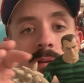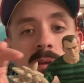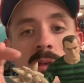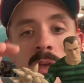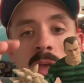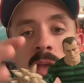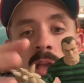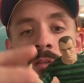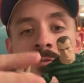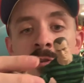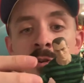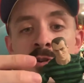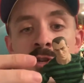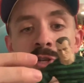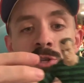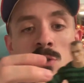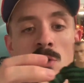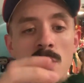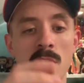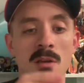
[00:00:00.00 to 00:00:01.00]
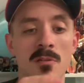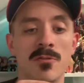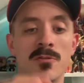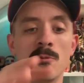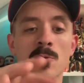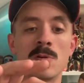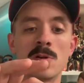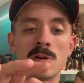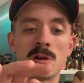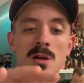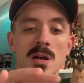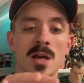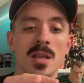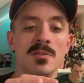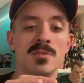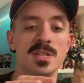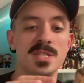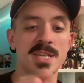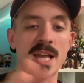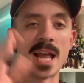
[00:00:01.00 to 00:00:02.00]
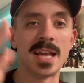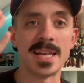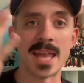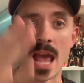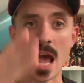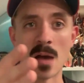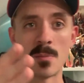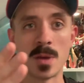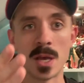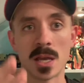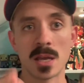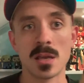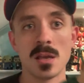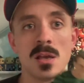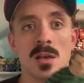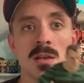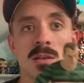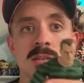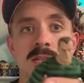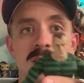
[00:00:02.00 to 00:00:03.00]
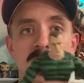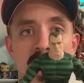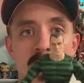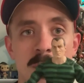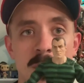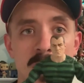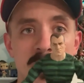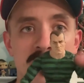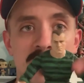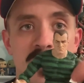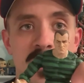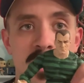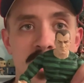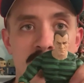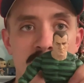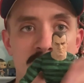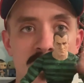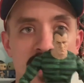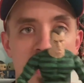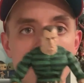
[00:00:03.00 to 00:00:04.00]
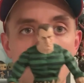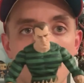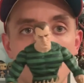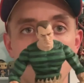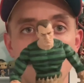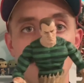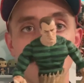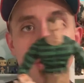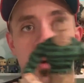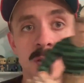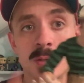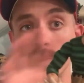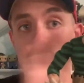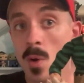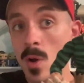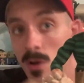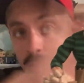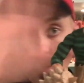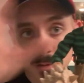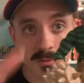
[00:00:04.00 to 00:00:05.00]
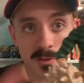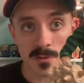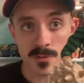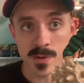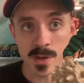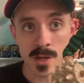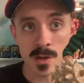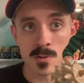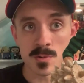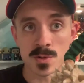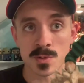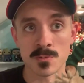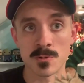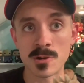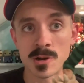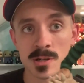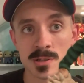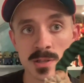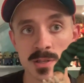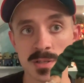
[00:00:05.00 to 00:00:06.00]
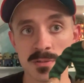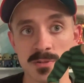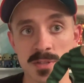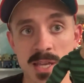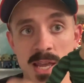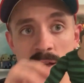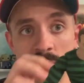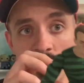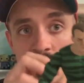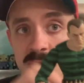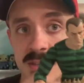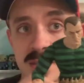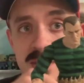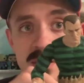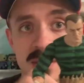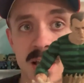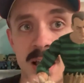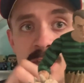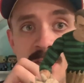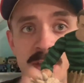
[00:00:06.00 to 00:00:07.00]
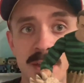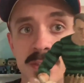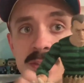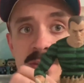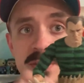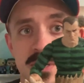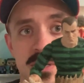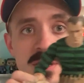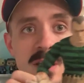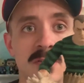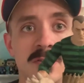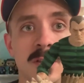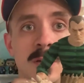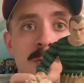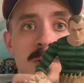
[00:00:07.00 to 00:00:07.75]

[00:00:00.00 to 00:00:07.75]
If you're just looking for kind of a dynamic Sandman figure that, that works with all of your figures, regardless of scale, this is, I think this is definitely